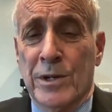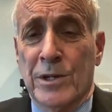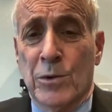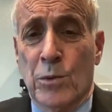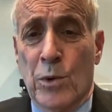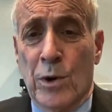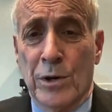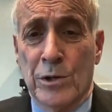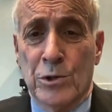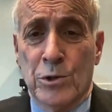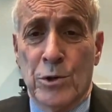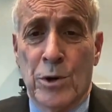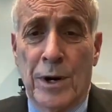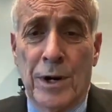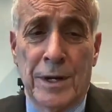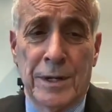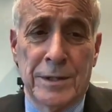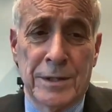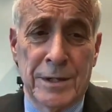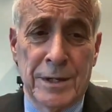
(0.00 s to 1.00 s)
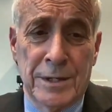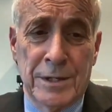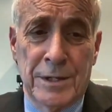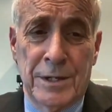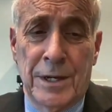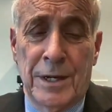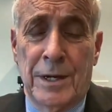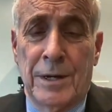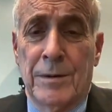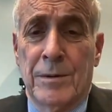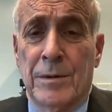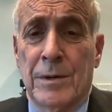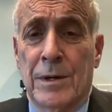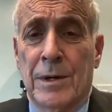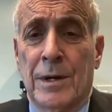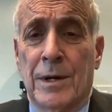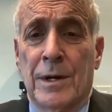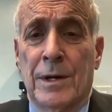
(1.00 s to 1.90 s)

I went to work starting at 16.